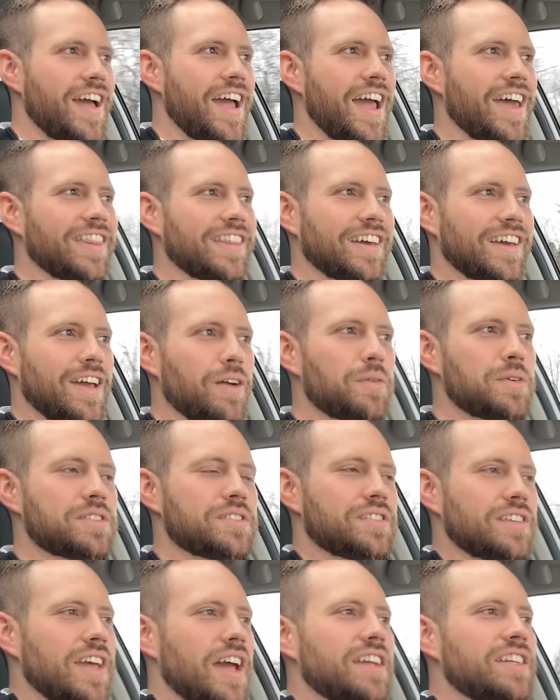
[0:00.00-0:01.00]
and the, it was
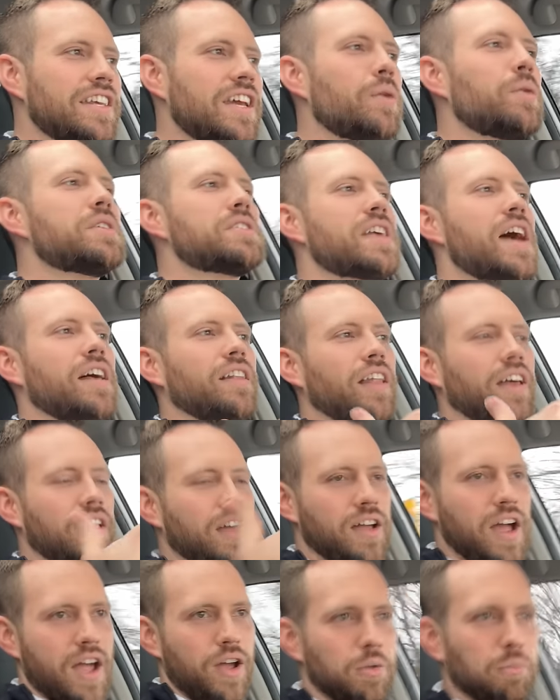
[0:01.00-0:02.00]
the idea was that like
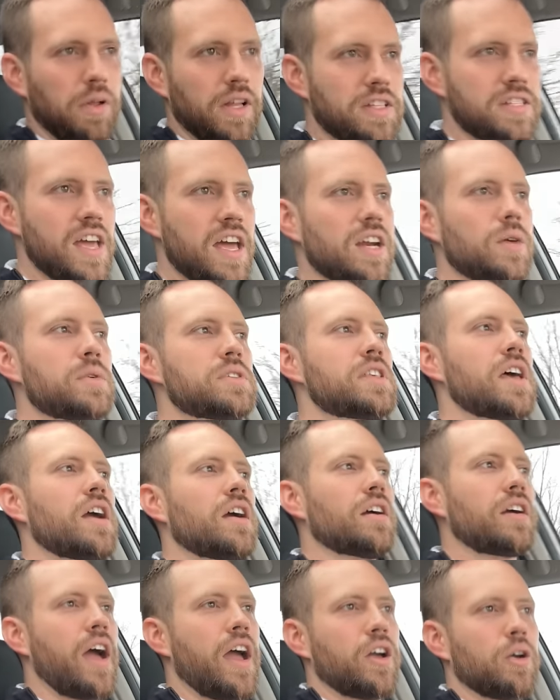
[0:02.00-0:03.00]
a guy who played santa was
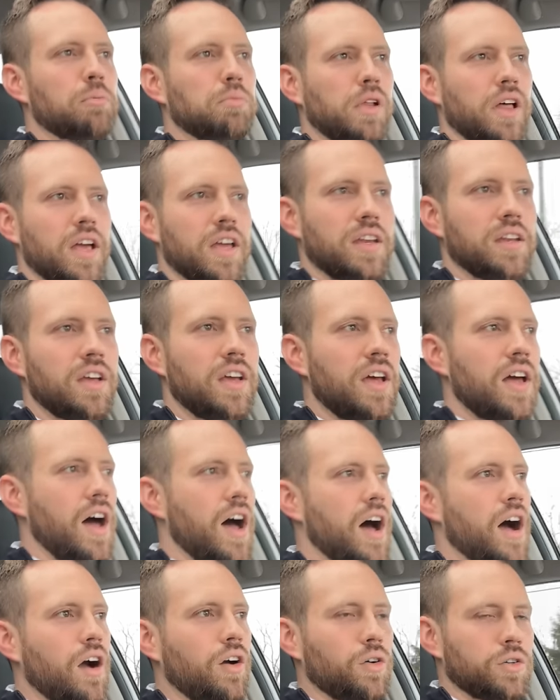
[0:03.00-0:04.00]
there a guy who played
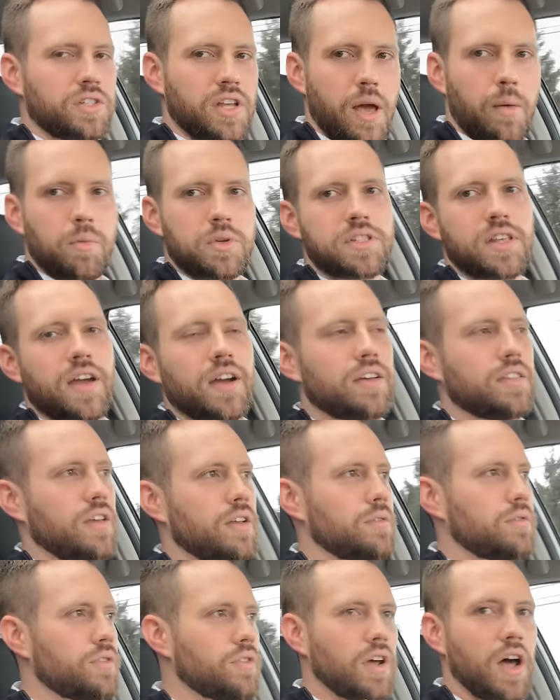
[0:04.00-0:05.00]
uh, uncle sam was there
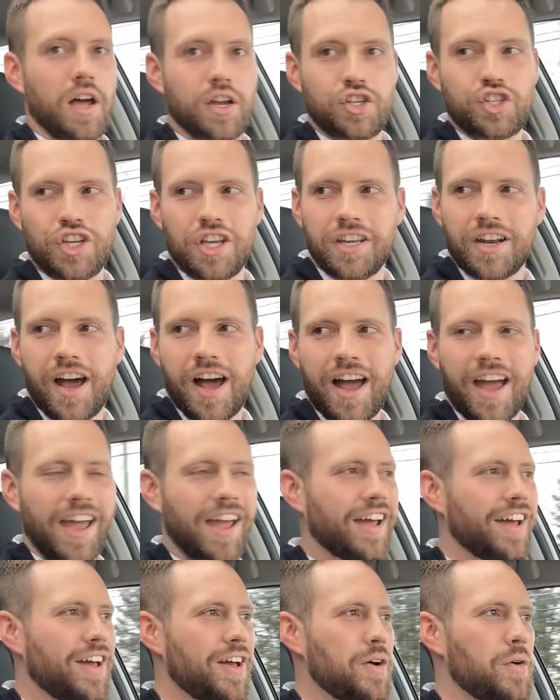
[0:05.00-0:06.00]
then uh, she and
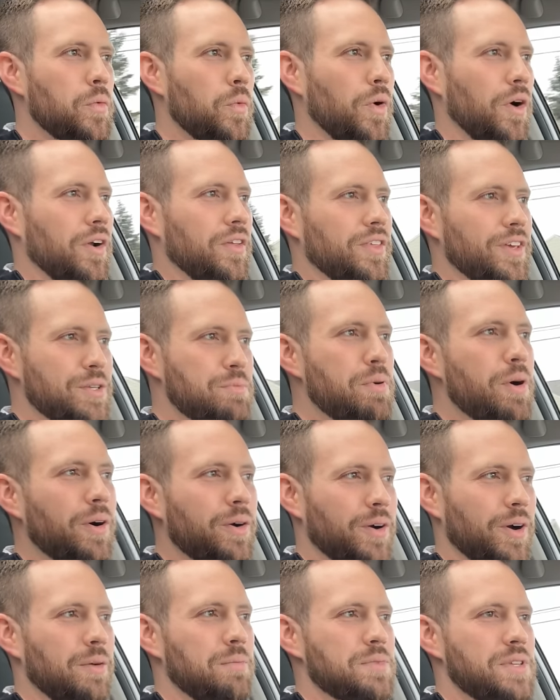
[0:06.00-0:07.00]
i were these
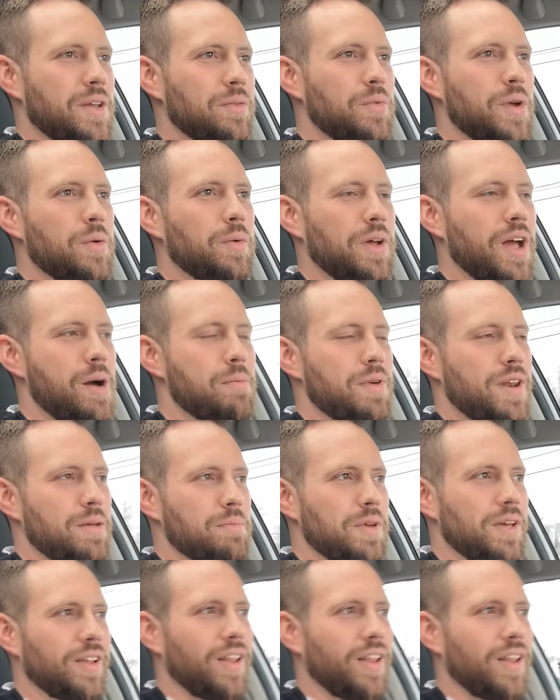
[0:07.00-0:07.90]
pilgrims and we would come in and be